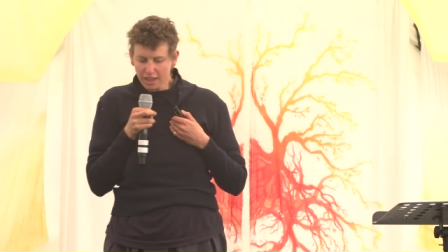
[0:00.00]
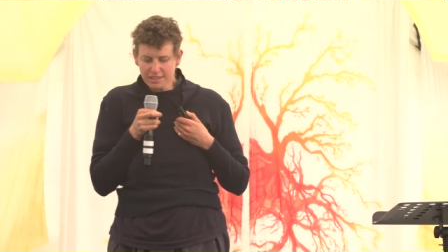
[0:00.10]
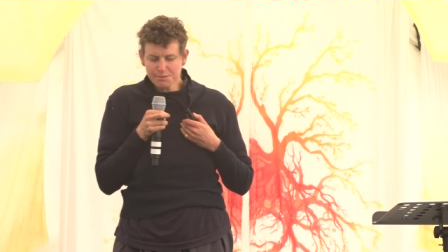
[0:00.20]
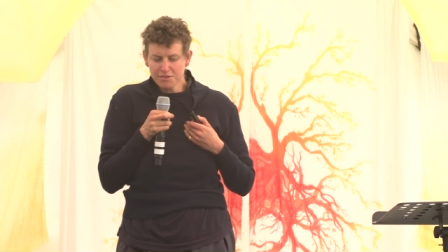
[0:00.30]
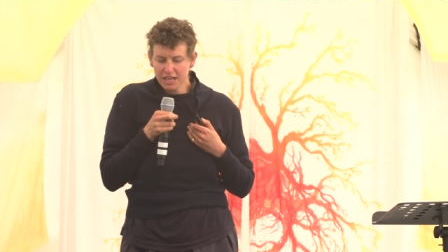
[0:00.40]

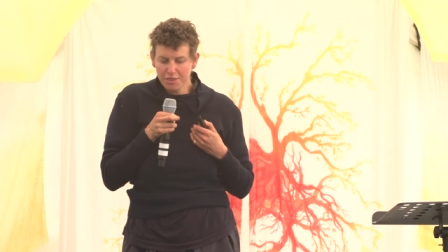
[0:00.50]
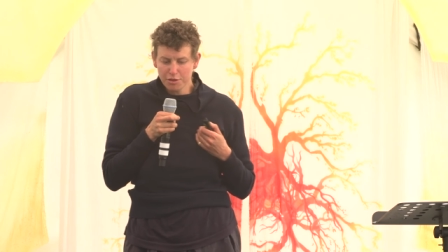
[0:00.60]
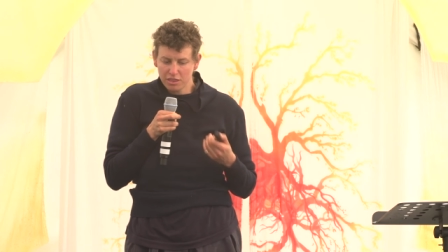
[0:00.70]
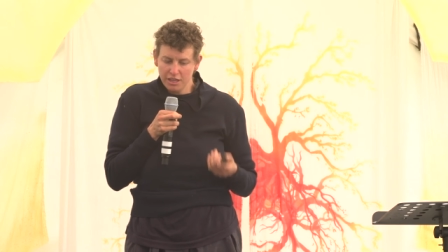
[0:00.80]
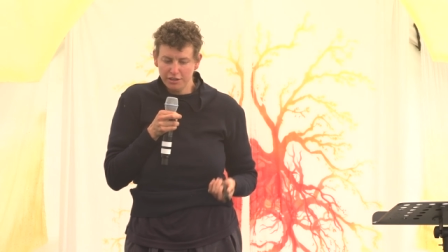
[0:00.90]
Some of the
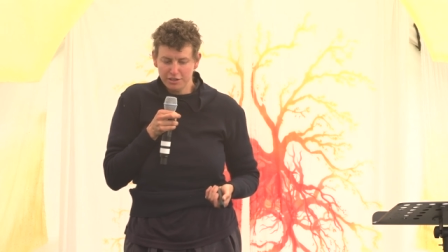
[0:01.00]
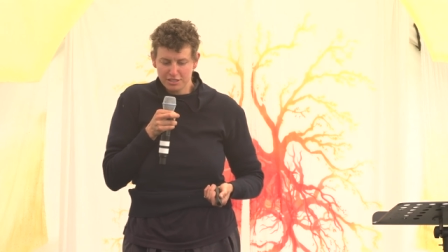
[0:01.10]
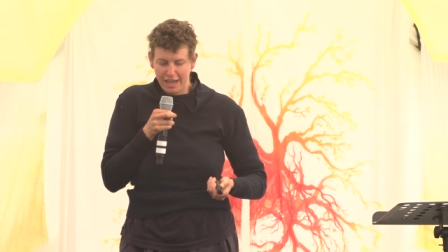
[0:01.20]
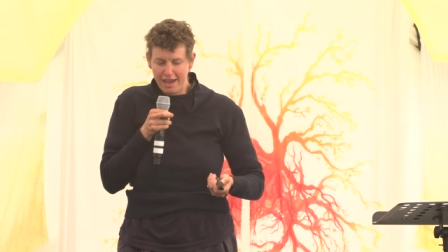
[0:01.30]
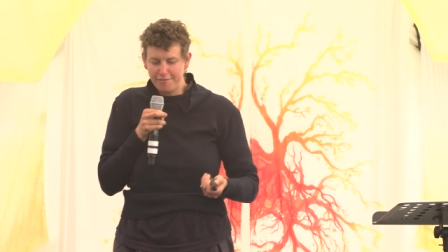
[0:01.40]
other thinkers
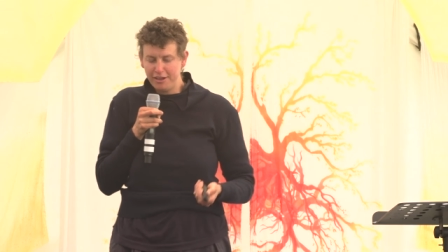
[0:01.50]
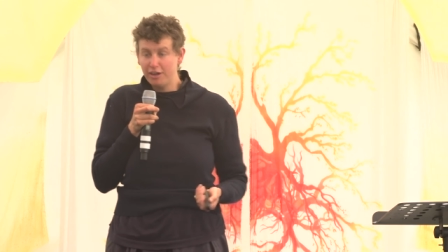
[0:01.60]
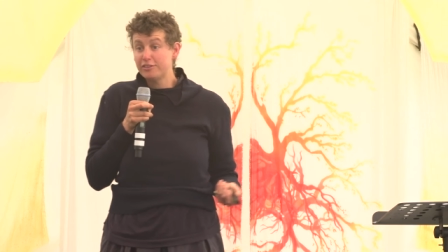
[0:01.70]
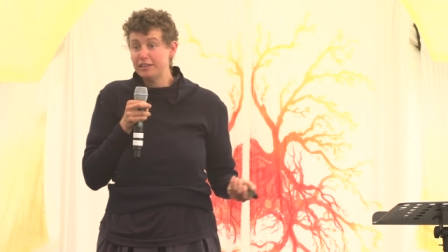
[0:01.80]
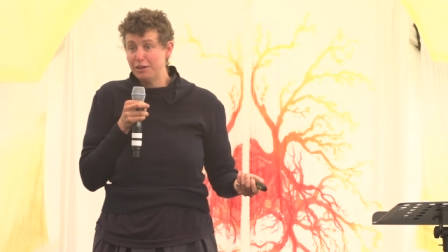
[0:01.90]
I have
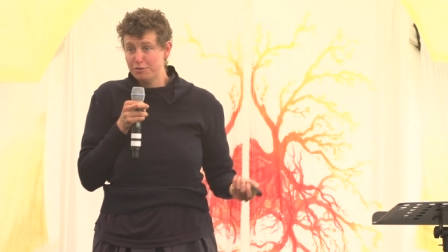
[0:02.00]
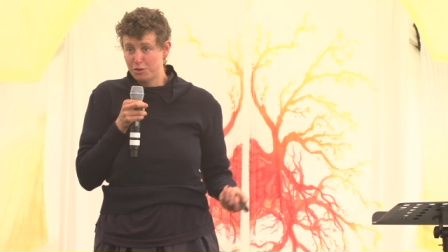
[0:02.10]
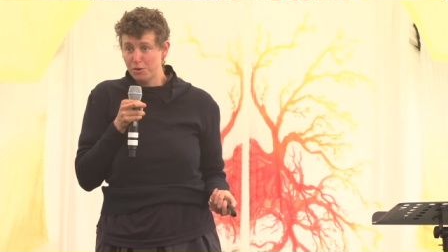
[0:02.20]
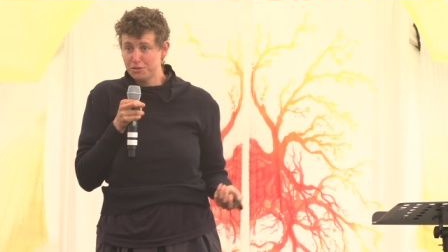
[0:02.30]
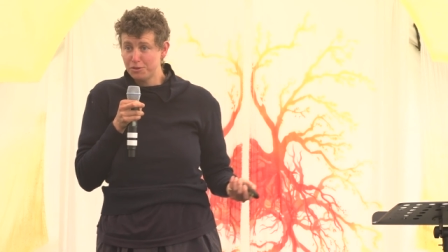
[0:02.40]
here is Leo
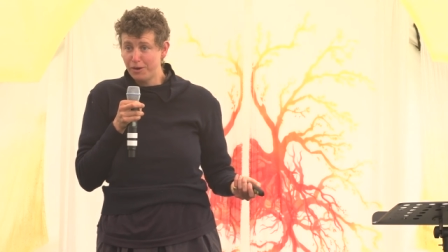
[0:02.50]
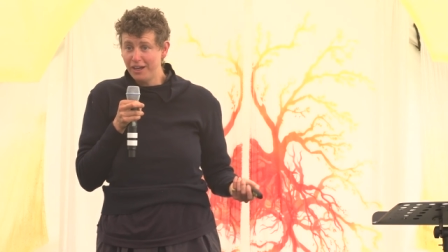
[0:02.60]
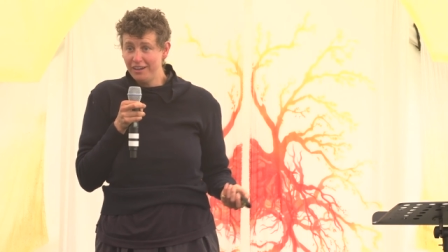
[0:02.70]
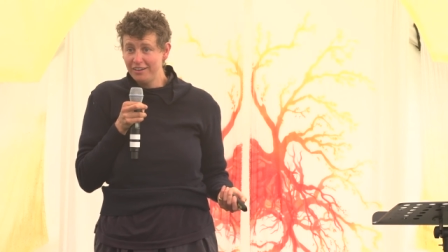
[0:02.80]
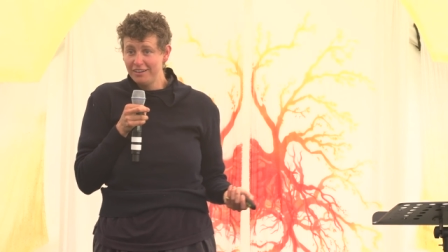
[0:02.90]

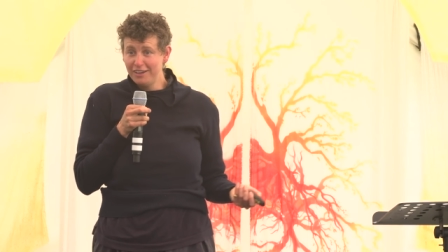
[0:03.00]
Tolstoy,